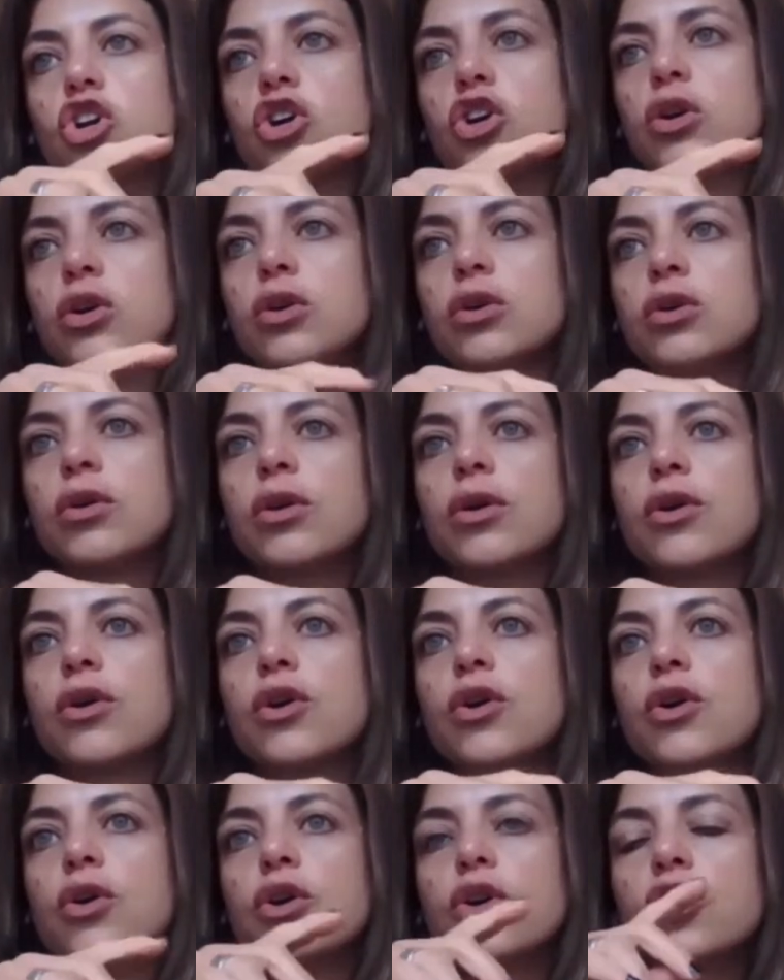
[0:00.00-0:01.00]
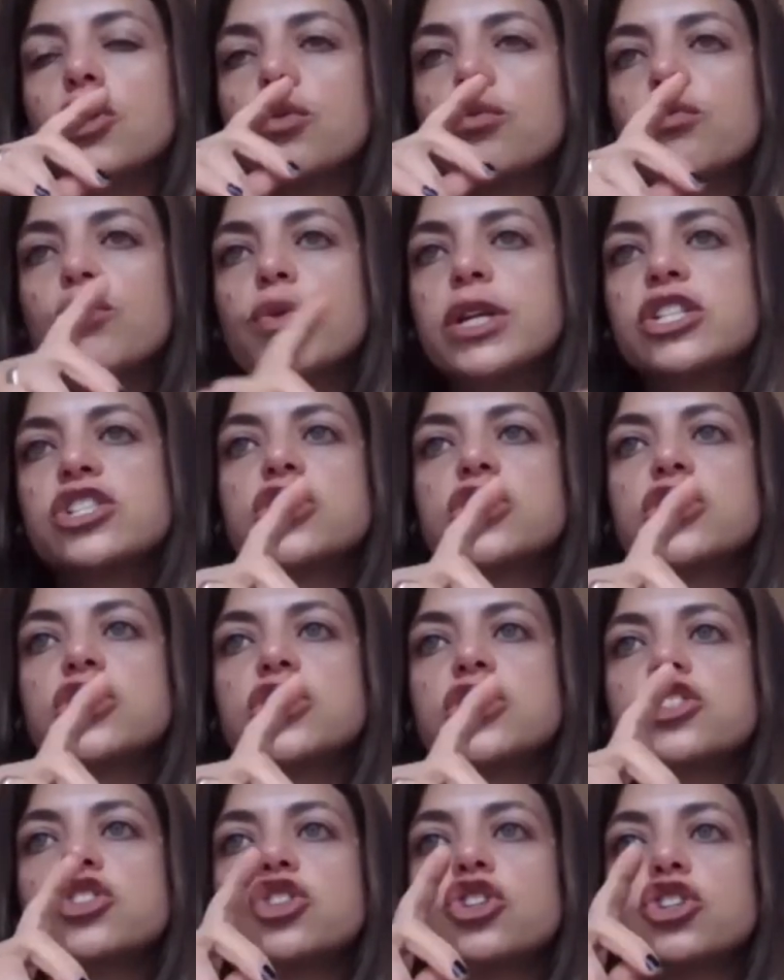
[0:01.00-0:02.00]
Her her
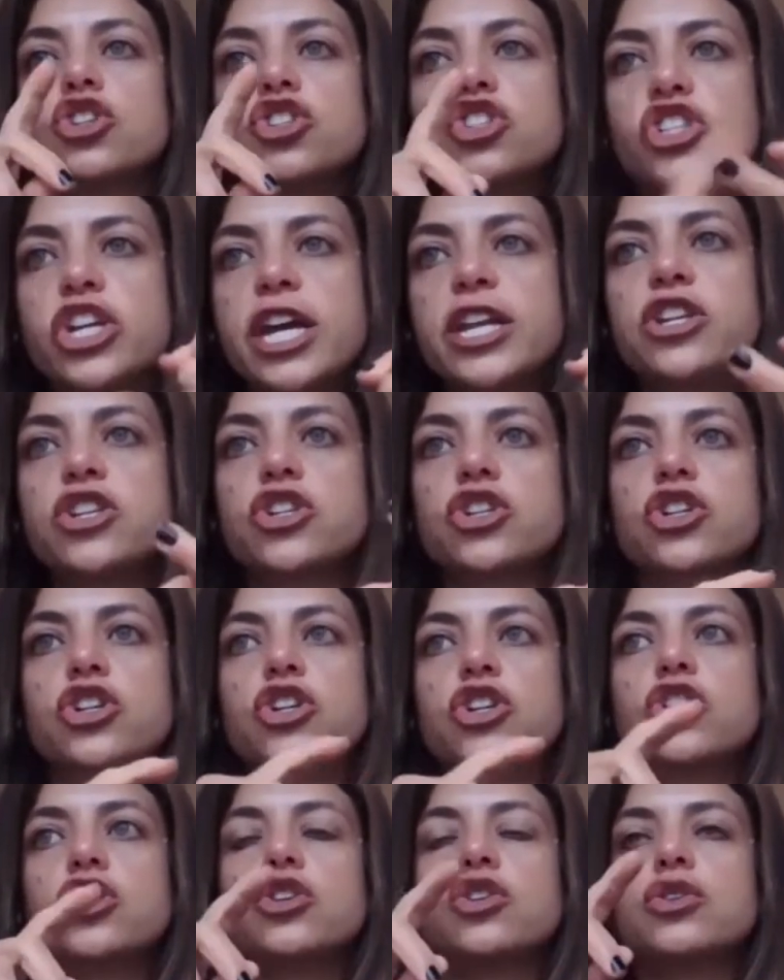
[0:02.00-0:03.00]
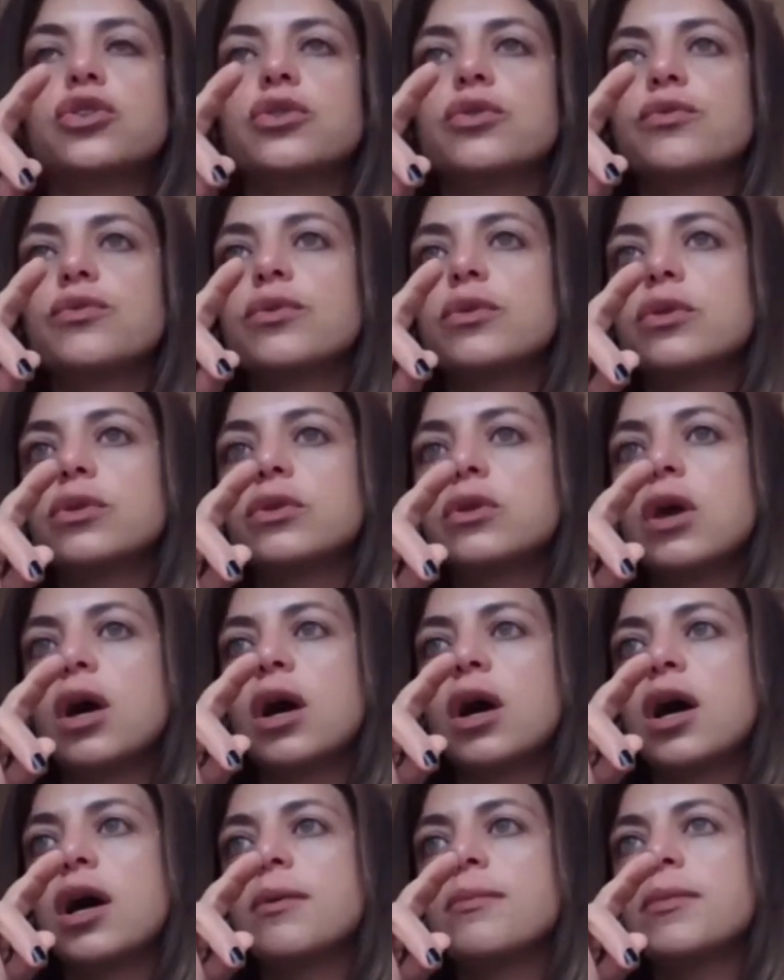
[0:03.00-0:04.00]
riches, her gender, her
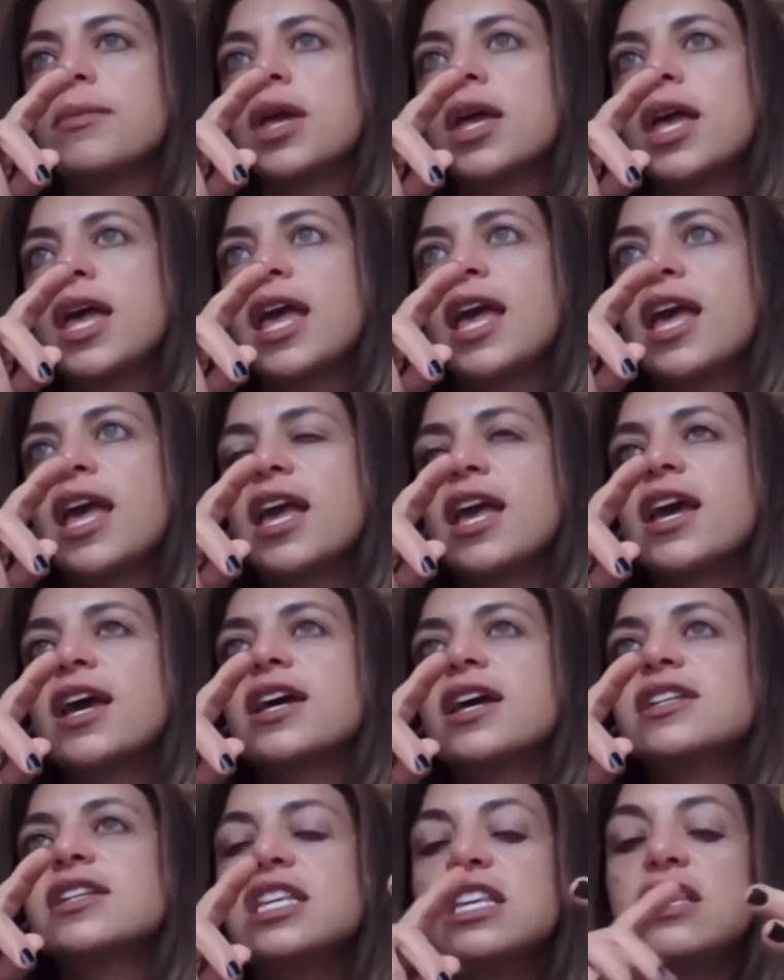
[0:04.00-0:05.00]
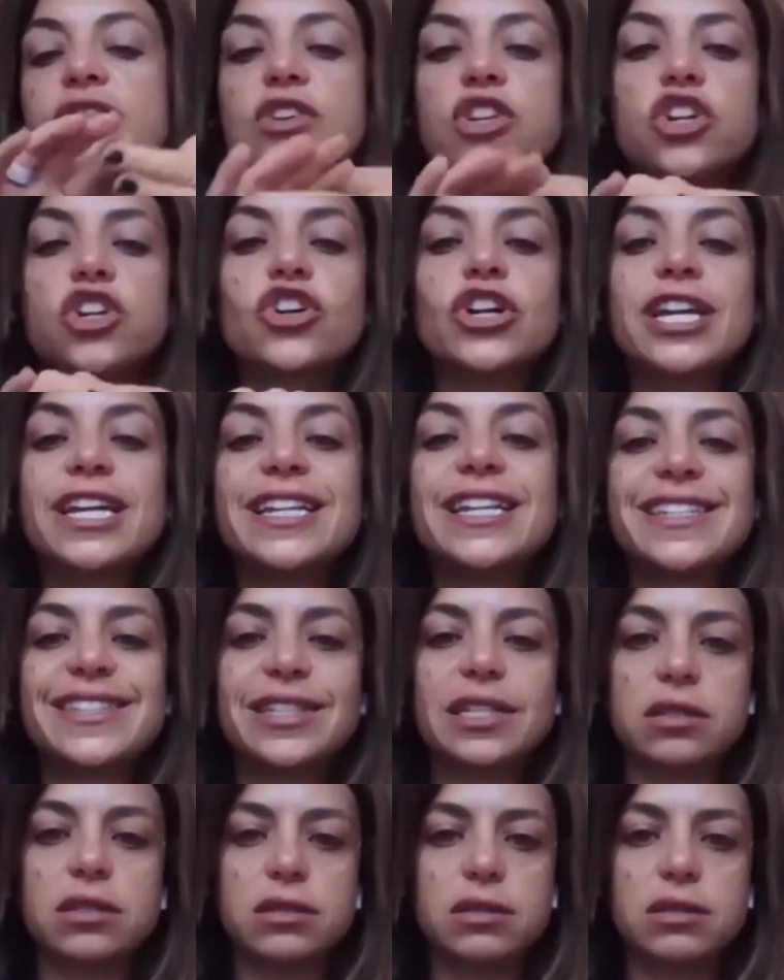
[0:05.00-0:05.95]
um, and even her